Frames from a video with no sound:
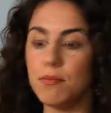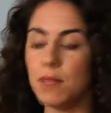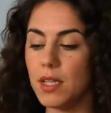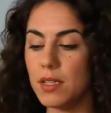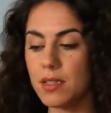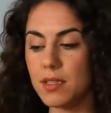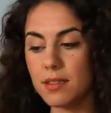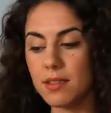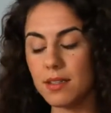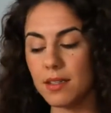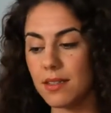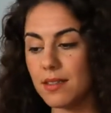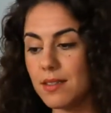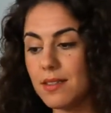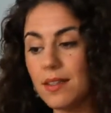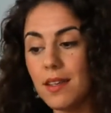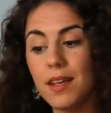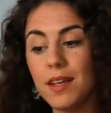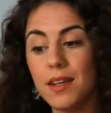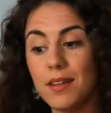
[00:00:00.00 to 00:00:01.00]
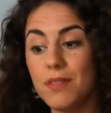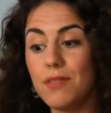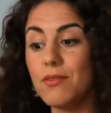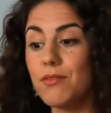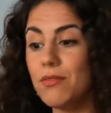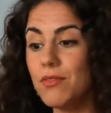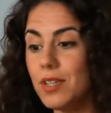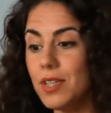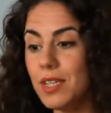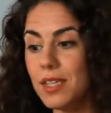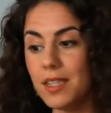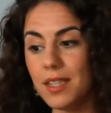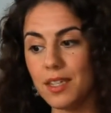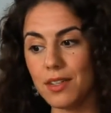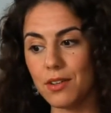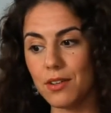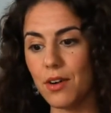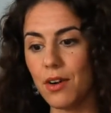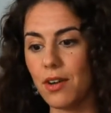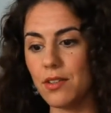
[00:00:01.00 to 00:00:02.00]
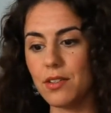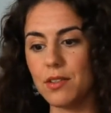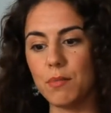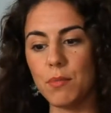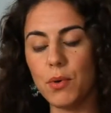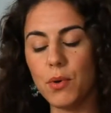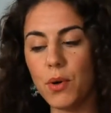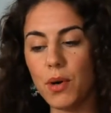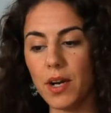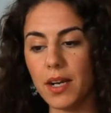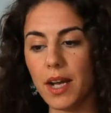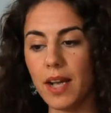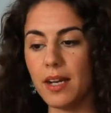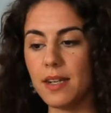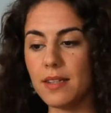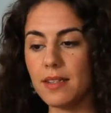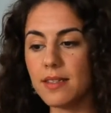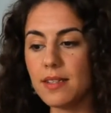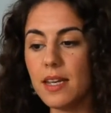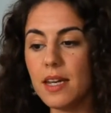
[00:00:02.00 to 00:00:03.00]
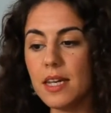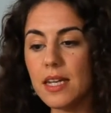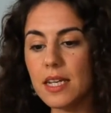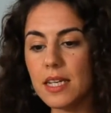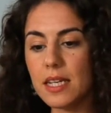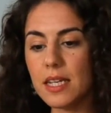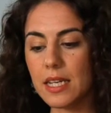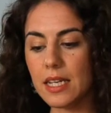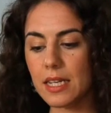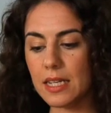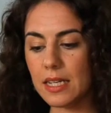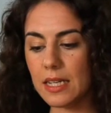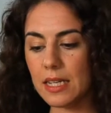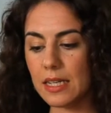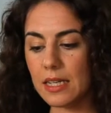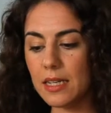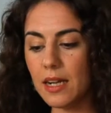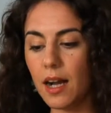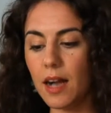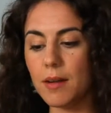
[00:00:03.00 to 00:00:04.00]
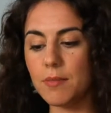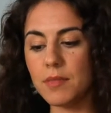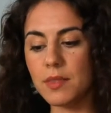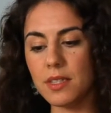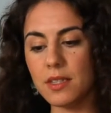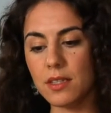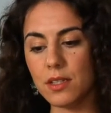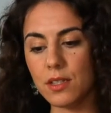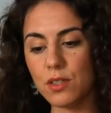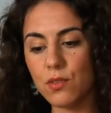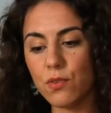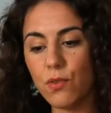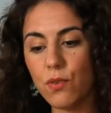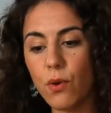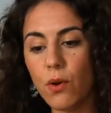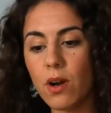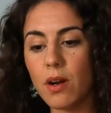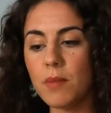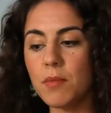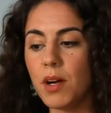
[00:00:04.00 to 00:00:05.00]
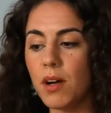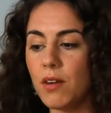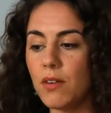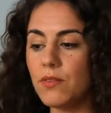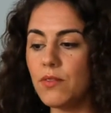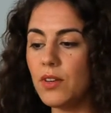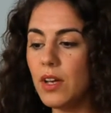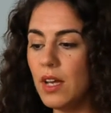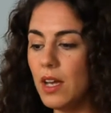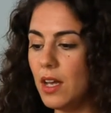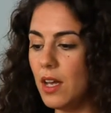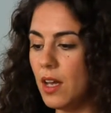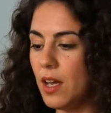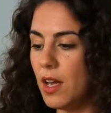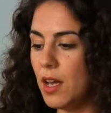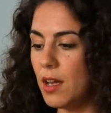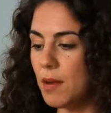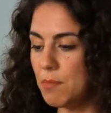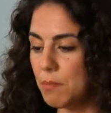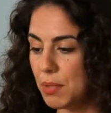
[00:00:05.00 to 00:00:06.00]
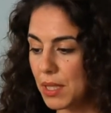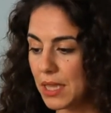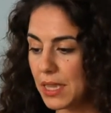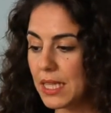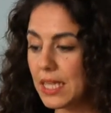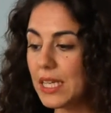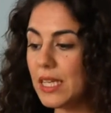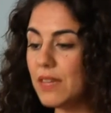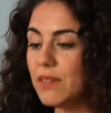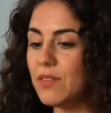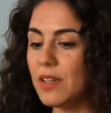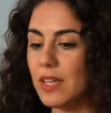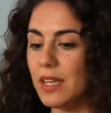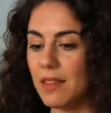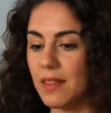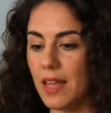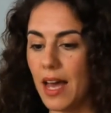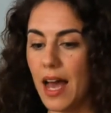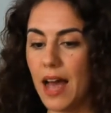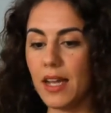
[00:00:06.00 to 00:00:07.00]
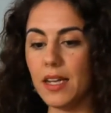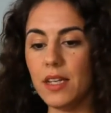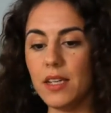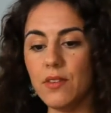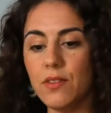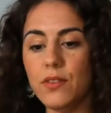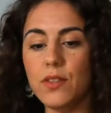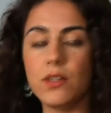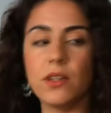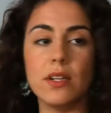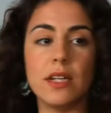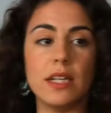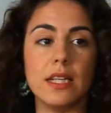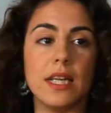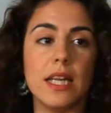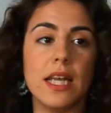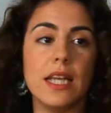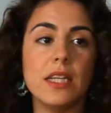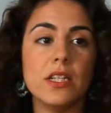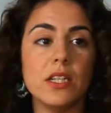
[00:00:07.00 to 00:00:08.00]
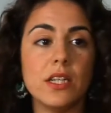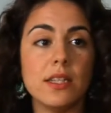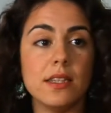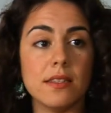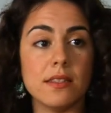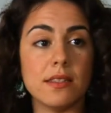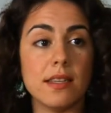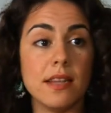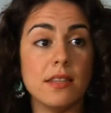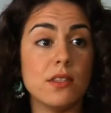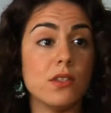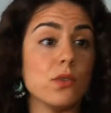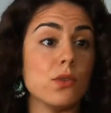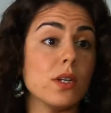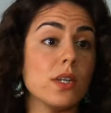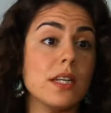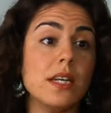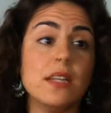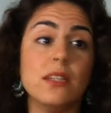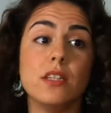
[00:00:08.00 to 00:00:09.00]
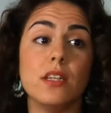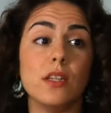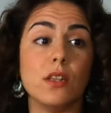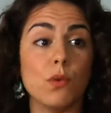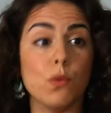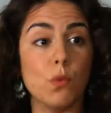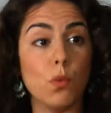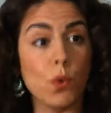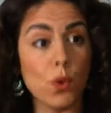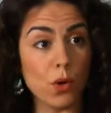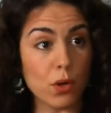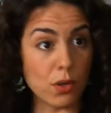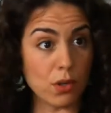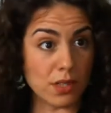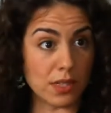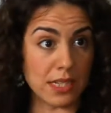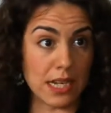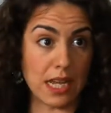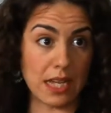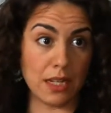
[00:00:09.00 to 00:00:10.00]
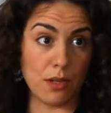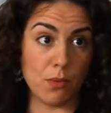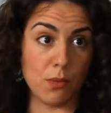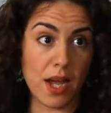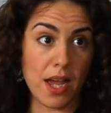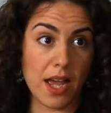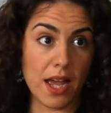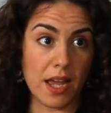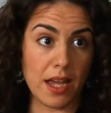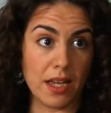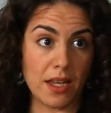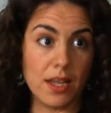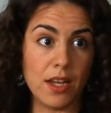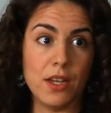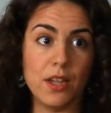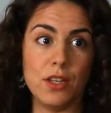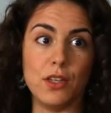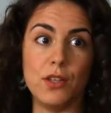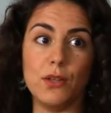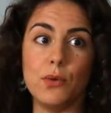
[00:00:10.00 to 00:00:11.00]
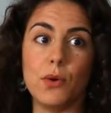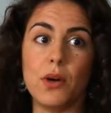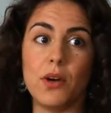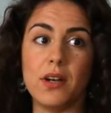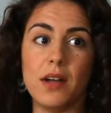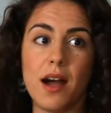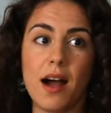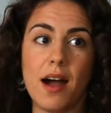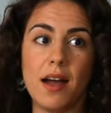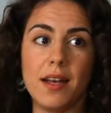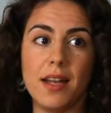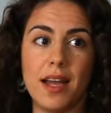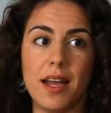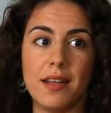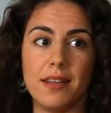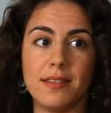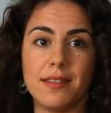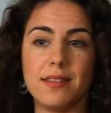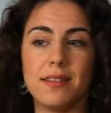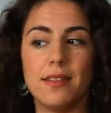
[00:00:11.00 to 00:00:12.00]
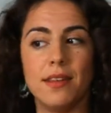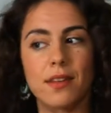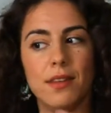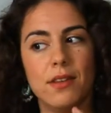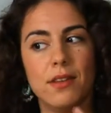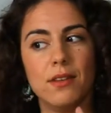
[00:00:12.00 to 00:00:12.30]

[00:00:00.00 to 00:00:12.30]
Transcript: It's really across the board, and it comes in this form of believing that if you're engaging in the senses or engaging in the world in any way, you are not as